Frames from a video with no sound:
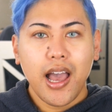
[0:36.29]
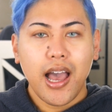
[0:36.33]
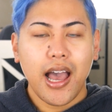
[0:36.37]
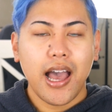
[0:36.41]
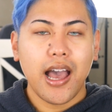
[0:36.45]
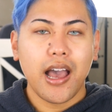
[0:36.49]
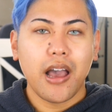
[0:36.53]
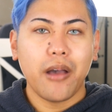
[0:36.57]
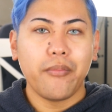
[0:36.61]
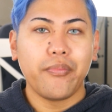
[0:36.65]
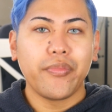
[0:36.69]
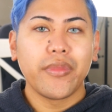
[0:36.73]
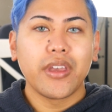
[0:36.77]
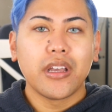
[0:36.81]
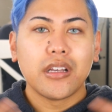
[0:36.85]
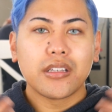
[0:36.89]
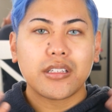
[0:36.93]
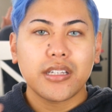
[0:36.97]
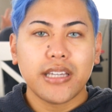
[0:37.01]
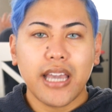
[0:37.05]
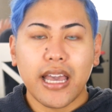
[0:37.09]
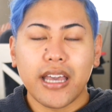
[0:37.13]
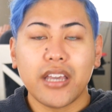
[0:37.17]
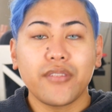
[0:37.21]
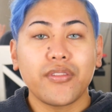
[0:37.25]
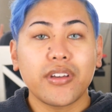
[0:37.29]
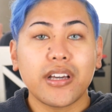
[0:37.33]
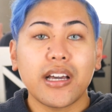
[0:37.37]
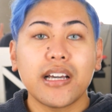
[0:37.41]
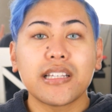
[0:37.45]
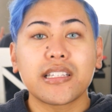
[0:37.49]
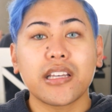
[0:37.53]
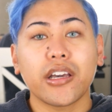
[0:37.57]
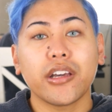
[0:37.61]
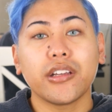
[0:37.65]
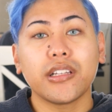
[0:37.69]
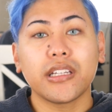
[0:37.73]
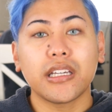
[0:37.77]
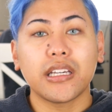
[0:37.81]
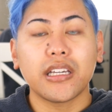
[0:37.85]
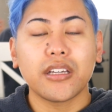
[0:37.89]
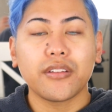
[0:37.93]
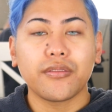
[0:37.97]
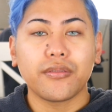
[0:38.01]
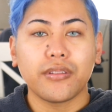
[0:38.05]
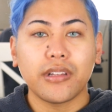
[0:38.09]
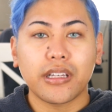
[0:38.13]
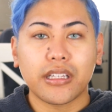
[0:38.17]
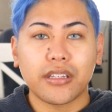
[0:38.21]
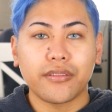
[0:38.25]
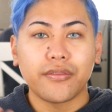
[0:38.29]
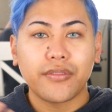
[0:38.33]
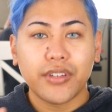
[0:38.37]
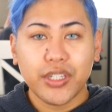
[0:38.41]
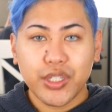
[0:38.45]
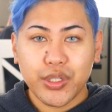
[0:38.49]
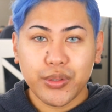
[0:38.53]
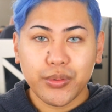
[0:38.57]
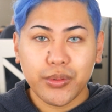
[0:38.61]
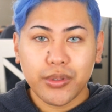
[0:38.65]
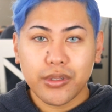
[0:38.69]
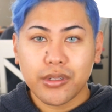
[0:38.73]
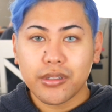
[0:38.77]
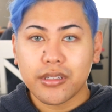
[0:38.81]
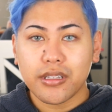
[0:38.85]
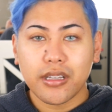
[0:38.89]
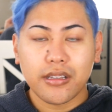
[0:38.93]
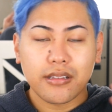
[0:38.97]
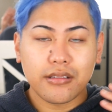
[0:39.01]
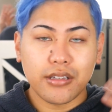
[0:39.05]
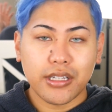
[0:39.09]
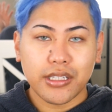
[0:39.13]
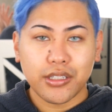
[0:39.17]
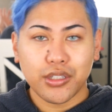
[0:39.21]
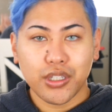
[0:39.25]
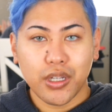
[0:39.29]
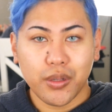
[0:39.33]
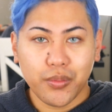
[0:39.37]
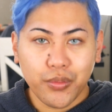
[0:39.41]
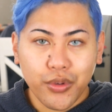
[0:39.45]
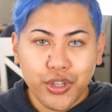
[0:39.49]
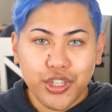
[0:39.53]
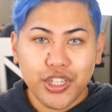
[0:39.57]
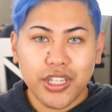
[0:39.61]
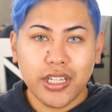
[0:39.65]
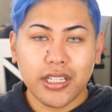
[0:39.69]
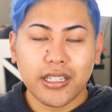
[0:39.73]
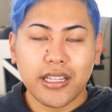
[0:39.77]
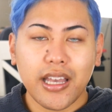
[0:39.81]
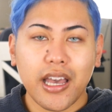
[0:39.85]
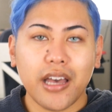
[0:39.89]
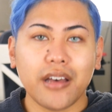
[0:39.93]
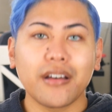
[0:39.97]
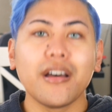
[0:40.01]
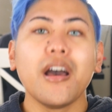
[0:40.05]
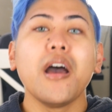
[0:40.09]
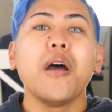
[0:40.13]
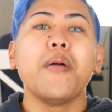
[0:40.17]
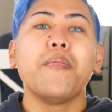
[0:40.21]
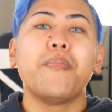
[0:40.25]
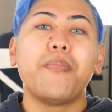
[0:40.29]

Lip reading: So yeah, if you guys are only here for like the visuals, you can stop watching now.